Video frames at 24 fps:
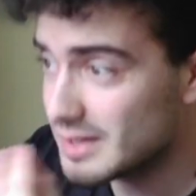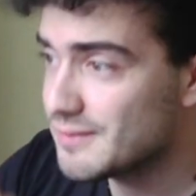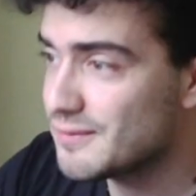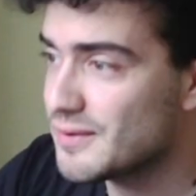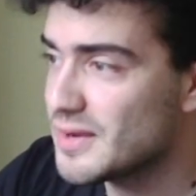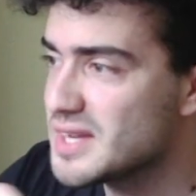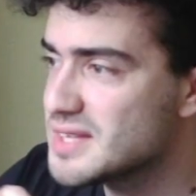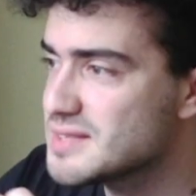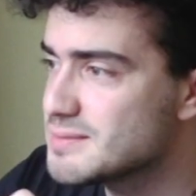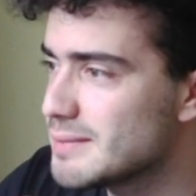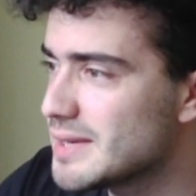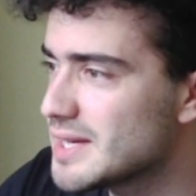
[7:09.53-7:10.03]
for
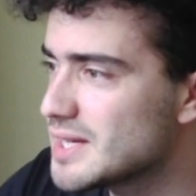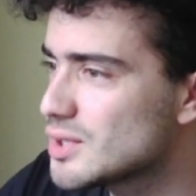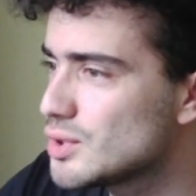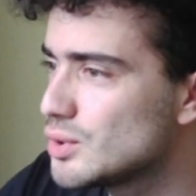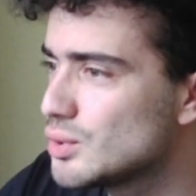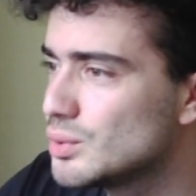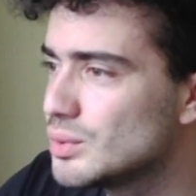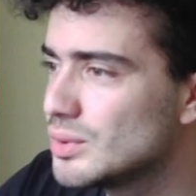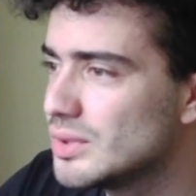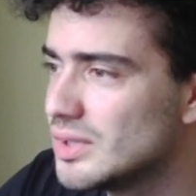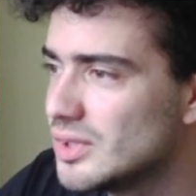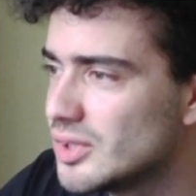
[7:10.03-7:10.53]
his
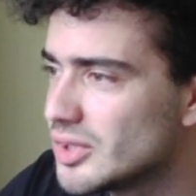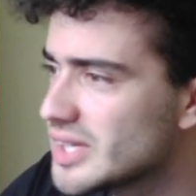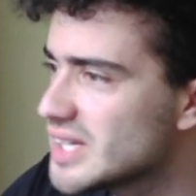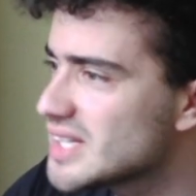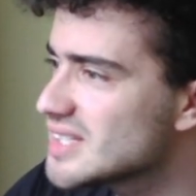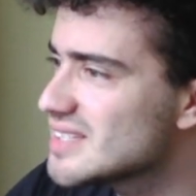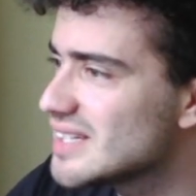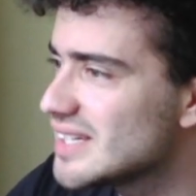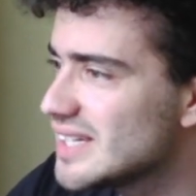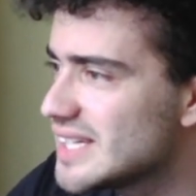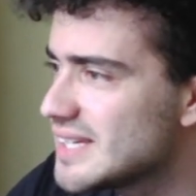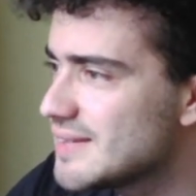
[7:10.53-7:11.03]
medical, looking
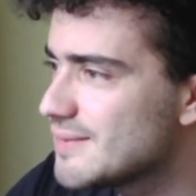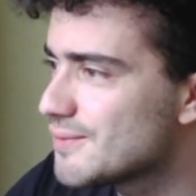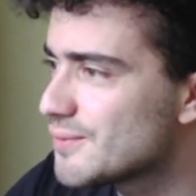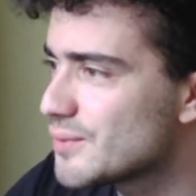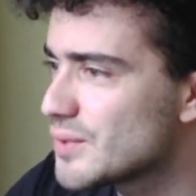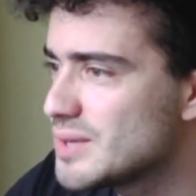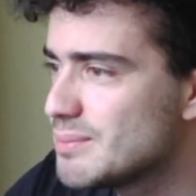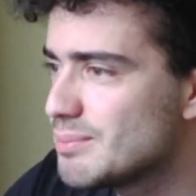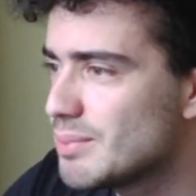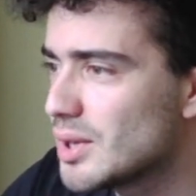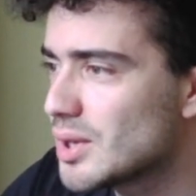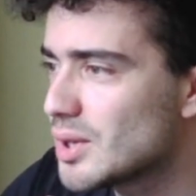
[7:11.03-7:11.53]
to leave
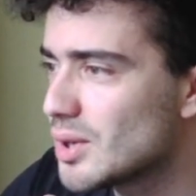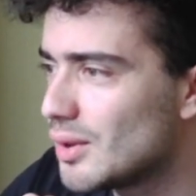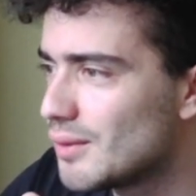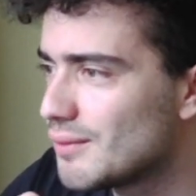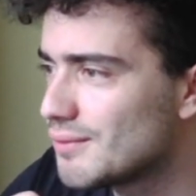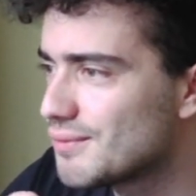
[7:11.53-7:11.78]
Frieburg on